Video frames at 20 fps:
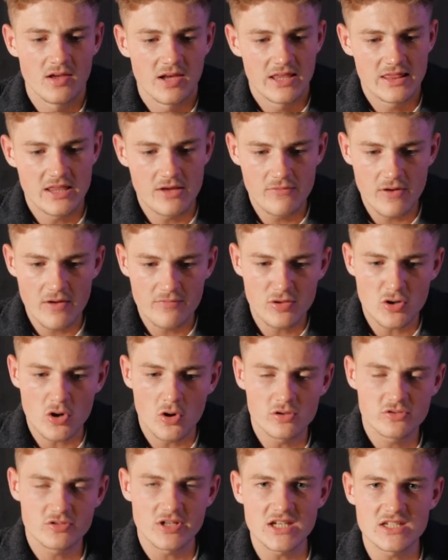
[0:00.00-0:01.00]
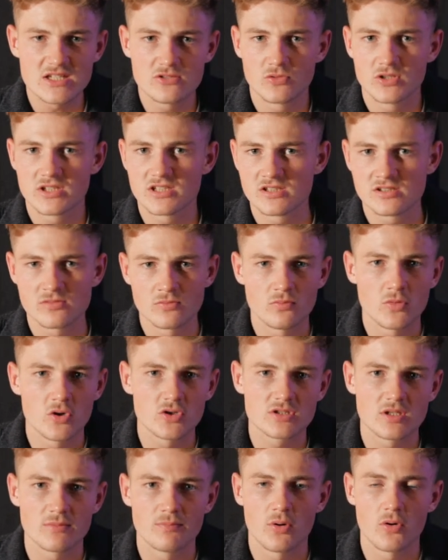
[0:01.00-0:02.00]
And then we have the call to action, which is the
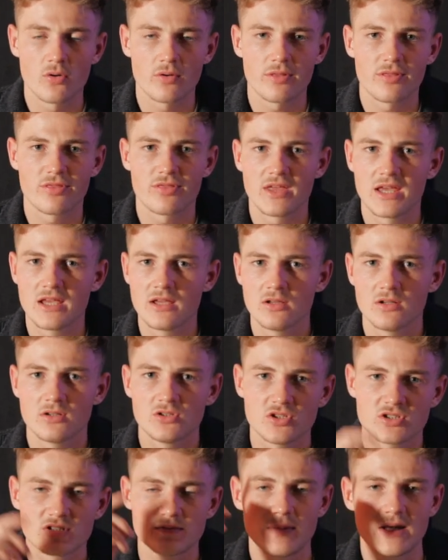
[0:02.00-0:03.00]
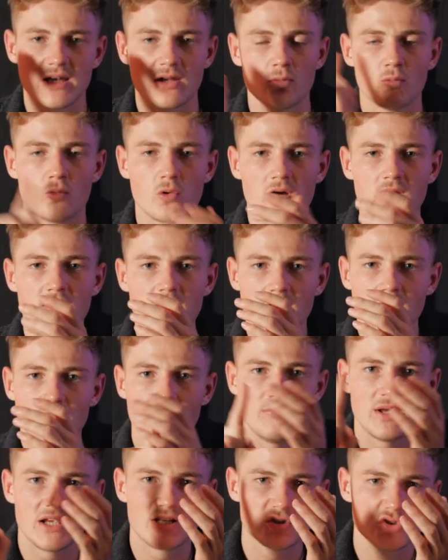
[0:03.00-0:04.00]
most important thing. Just make it one,
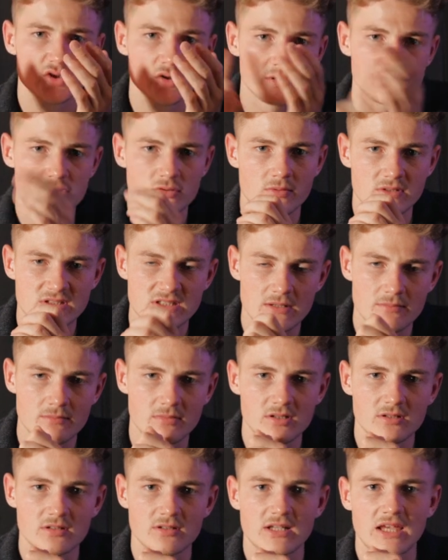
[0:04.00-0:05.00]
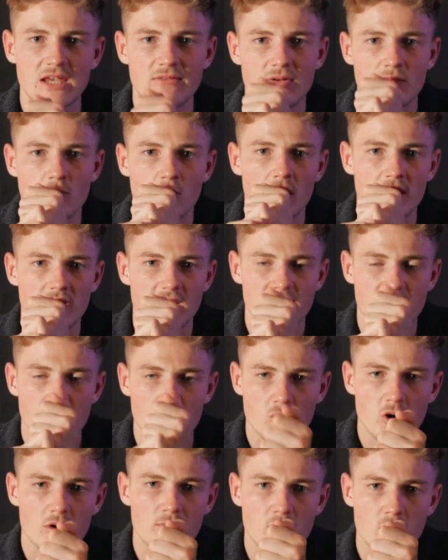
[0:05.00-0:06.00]
make it super simple. Give
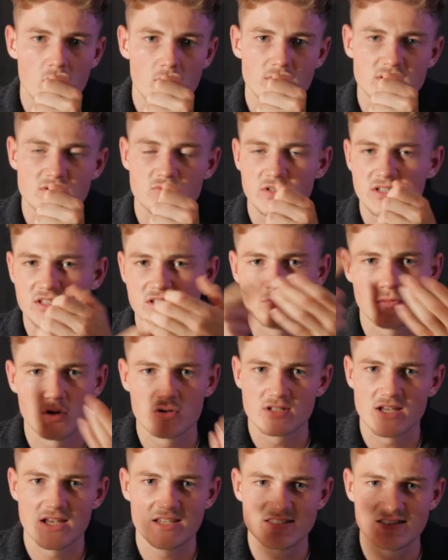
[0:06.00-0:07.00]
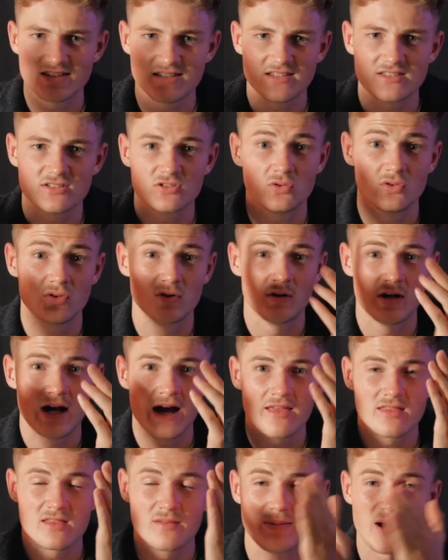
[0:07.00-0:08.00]
them one purpose, which in most cases is to
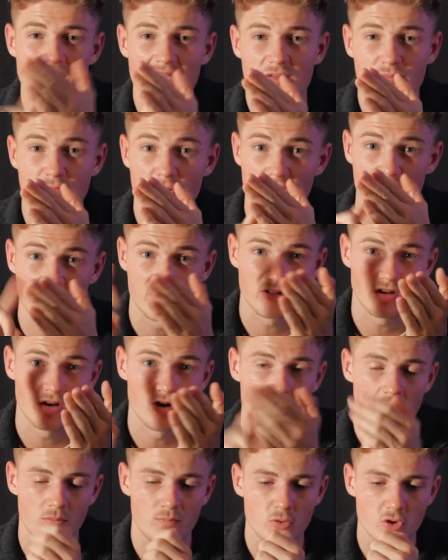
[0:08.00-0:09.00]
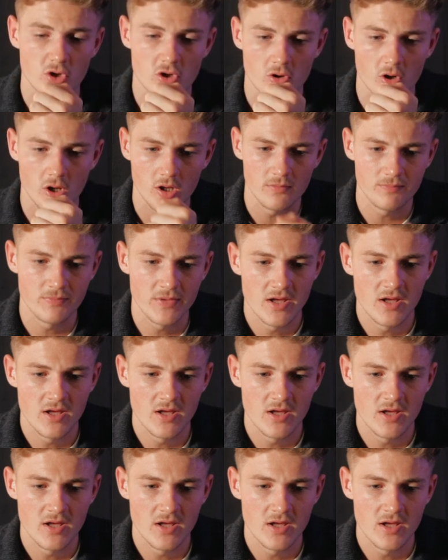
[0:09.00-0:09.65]
either buy the product or book a call.